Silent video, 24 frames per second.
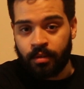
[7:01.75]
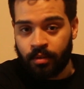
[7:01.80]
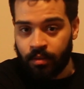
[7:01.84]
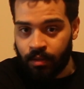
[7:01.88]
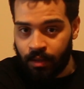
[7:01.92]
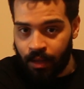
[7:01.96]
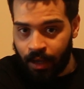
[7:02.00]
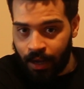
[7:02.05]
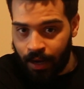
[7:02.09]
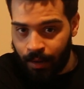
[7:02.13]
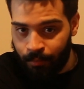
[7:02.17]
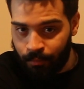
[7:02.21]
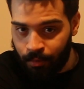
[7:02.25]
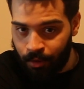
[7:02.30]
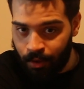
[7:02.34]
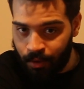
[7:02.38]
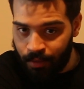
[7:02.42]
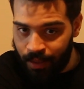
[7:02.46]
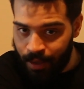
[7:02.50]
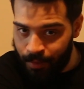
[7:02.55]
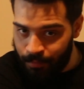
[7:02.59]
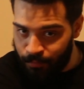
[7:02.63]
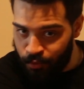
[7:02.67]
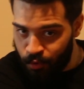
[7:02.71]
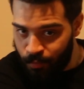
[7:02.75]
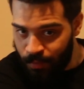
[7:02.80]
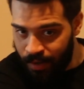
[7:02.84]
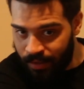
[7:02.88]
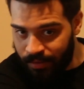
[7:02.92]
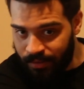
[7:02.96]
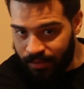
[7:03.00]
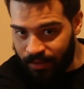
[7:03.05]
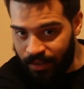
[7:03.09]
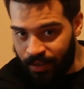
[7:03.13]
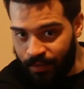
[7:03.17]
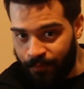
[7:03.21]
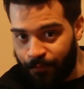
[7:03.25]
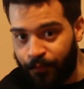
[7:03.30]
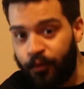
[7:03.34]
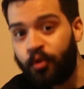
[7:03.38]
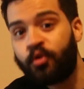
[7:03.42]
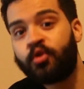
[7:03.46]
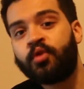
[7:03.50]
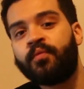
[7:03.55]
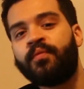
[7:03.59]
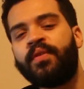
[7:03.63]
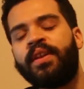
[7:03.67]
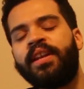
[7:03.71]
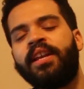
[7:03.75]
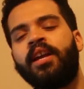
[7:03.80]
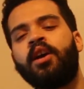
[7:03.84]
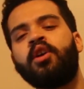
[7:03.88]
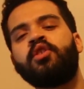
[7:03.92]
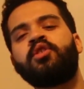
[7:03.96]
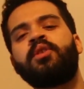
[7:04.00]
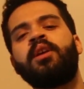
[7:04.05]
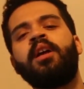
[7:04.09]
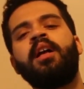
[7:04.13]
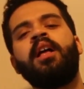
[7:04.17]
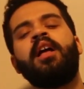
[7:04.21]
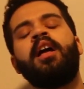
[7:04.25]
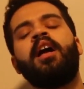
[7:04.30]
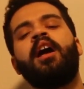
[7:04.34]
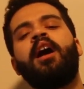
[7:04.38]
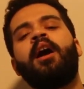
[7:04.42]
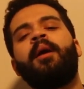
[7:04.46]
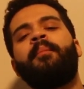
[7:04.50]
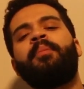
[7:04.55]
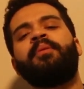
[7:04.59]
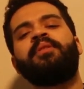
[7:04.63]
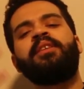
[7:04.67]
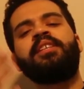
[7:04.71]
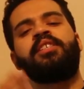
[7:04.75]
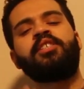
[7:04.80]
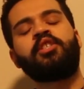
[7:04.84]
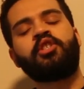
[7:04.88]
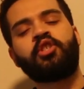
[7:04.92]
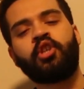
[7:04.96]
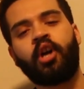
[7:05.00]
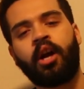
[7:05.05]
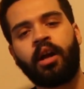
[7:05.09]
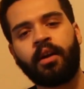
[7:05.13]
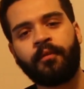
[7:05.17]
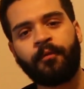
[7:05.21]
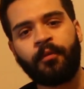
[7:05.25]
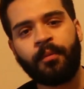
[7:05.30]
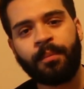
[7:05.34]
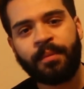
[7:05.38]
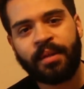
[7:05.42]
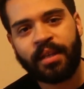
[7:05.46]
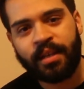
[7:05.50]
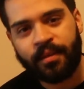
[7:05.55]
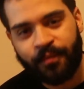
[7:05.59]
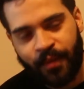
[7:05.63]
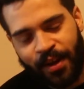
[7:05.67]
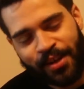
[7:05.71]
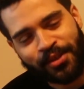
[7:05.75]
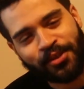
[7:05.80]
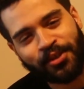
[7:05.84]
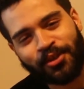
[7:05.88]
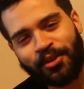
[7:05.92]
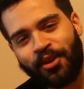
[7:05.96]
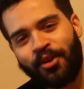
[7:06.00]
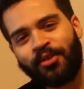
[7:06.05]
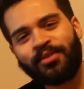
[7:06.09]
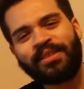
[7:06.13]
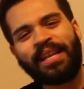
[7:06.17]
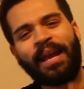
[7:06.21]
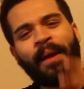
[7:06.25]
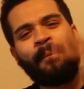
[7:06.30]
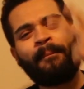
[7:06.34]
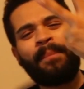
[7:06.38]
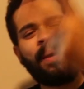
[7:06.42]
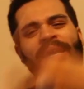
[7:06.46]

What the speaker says: little eyeball that you might see in future videos. But this is John from The Invasion Show saying